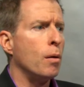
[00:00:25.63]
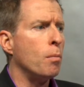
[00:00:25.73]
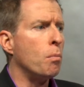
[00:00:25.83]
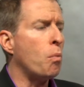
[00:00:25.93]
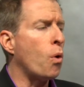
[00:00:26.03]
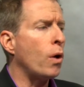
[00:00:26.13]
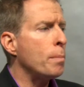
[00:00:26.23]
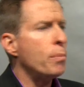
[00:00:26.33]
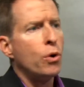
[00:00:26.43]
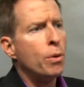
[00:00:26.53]
more
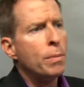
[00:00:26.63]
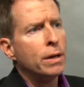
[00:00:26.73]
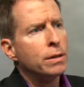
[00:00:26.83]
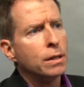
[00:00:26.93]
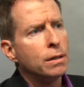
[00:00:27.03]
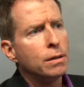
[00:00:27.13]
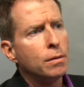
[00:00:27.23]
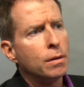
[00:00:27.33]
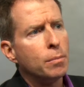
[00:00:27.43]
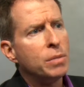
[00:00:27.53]
impairment
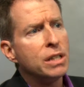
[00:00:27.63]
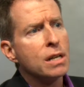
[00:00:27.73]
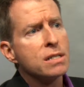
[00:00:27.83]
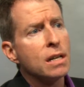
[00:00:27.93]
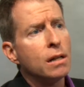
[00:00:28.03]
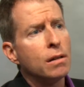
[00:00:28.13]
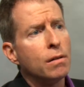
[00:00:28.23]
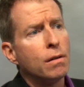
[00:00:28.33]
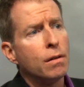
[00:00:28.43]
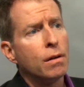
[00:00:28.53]
in beta
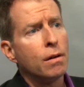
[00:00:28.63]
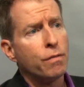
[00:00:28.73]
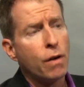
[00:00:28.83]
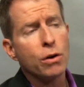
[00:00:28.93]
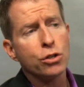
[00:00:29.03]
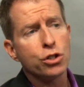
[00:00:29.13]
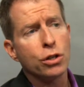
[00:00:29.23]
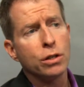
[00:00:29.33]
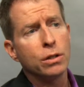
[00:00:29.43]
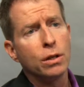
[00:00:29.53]
cell
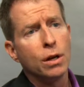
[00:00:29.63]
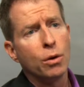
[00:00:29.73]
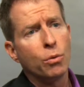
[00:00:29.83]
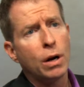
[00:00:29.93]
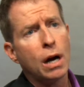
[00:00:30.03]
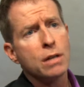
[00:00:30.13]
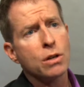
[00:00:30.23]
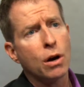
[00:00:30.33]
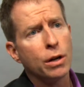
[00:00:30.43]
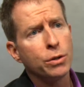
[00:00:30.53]
function, whereas
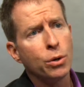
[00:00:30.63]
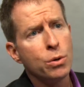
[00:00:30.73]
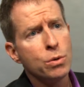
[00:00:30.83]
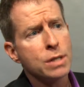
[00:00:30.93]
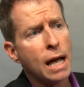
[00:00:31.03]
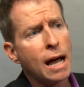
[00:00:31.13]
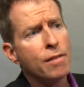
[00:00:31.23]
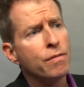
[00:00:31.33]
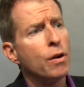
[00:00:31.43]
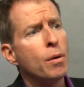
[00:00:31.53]
others
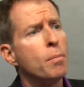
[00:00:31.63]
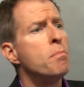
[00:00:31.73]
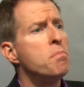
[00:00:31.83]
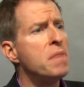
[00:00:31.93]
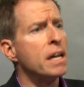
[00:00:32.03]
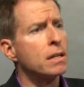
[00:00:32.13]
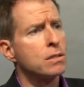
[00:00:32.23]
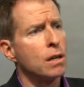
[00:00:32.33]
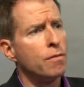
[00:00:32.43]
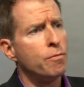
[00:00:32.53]
have a
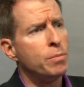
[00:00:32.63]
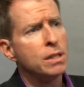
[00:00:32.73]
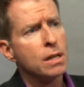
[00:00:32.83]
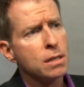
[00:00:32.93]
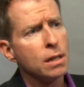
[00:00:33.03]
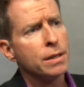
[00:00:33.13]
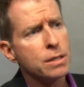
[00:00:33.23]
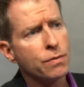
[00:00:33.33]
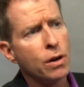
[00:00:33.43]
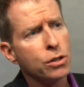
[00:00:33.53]
mix of beta cell
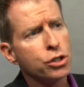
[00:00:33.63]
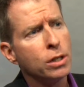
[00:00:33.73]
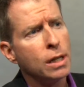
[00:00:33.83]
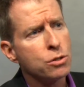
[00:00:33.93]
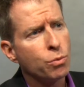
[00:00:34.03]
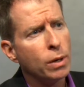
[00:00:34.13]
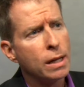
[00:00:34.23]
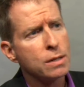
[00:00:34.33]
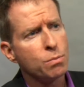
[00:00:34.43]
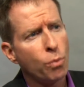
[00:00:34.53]
dysfunction as well
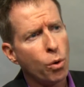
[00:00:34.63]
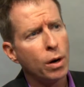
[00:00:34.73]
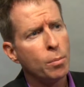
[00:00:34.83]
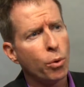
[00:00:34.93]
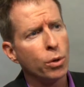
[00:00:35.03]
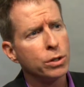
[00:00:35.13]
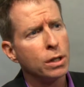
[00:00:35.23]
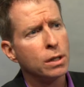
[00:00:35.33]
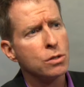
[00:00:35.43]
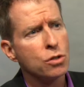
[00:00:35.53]
as more
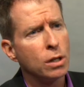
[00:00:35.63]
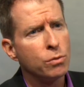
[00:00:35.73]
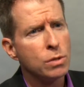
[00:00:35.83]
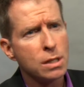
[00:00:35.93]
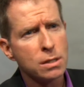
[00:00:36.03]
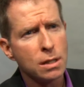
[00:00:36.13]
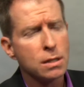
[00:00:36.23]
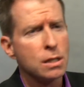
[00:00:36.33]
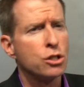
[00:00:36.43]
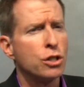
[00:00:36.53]
important insulin
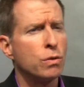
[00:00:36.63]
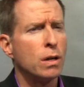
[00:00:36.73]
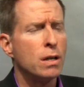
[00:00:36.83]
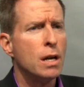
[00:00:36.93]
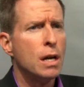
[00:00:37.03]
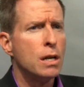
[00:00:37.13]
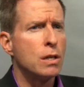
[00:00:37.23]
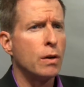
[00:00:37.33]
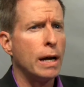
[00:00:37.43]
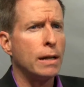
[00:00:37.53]
resistance, etc.
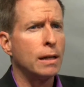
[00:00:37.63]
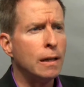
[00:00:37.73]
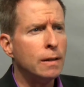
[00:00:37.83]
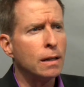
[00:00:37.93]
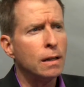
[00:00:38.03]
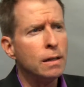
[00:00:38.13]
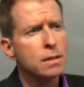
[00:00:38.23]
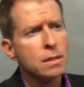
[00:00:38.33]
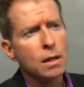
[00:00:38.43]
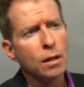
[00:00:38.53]
So, and clinically,
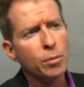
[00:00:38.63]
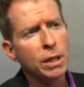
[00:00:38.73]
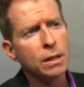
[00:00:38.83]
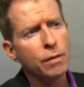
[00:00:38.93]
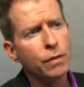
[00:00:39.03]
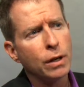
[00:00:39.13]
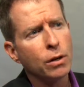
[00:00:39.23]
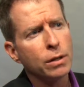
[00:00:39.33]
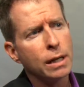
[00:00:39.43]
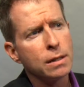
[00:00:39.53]
it's a little bit
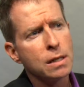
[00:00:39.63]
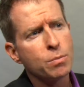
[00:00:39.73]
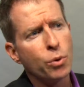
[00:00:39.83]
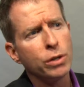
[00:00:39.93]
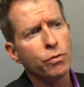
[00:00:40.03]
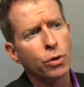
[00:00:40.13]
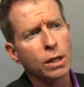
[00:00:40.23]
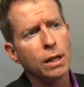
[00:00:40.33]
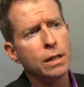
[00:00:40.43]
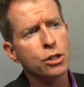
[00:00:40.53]
difficult at this point for
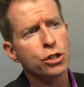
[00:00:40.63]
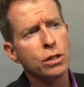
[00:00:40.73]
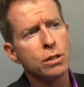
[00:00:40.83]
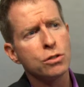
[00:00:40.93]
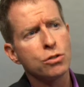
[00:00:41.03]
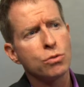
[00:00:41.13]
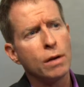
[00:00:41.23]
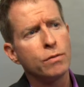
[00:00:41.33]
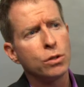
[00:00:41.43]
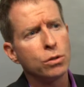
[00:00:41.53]
clinicians to
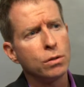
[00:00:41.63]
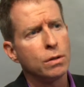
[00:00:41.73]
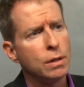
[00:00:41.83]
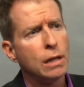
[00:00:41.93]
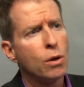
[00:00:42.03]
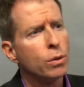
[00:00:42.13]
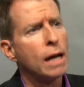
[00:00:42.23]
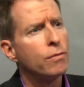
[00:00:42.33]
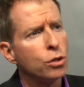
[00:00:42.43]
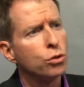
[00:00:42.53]
have they don't
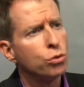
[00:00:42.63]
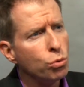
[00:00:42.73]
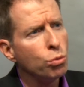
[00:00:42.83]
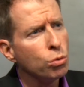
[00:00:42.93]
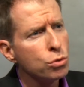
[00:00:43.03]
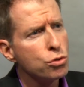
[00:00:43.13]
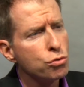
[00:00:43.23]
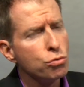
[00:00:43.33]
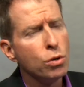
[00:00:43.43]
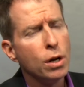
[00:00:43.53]
have the tools
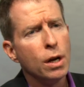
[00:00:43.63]
to